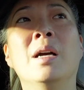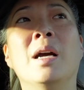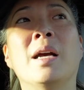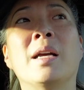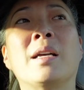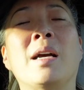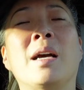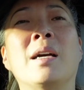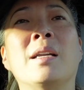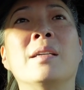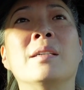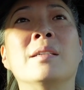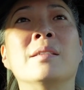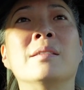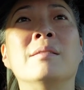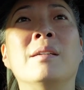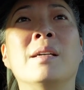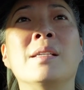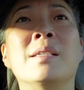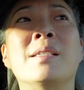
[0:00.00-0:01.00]
I got
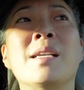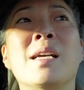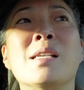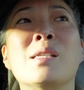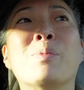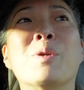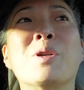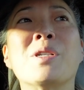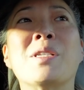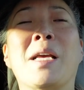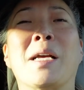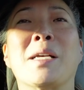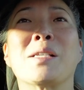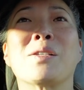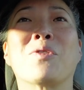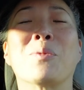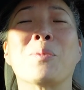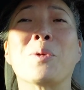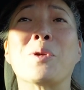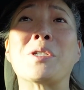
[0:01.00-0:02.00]
a, a desperate
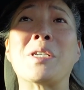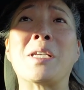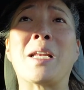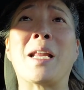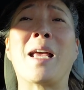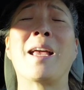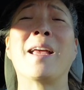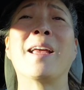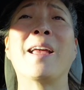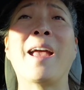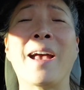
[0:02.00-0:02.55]
text from her today